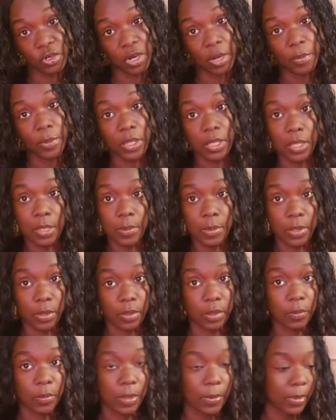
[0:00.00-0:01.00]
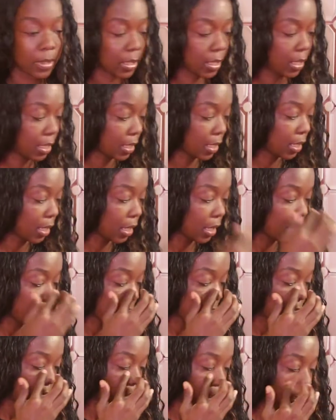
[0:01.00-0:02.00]
dropping clips on the website.
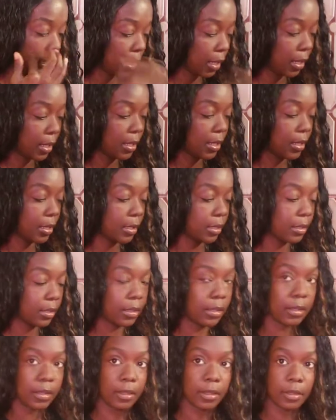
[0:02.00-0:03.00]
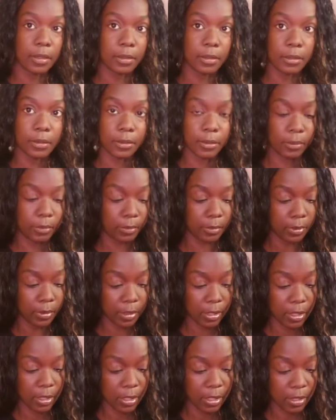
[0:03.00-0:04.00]
And
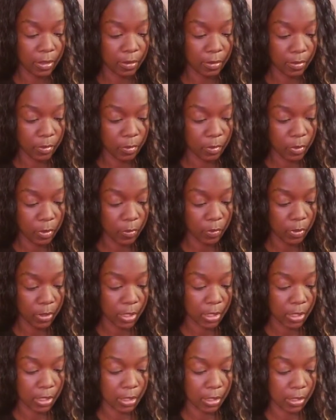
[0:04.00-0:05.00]
they're cute. Let me put one in.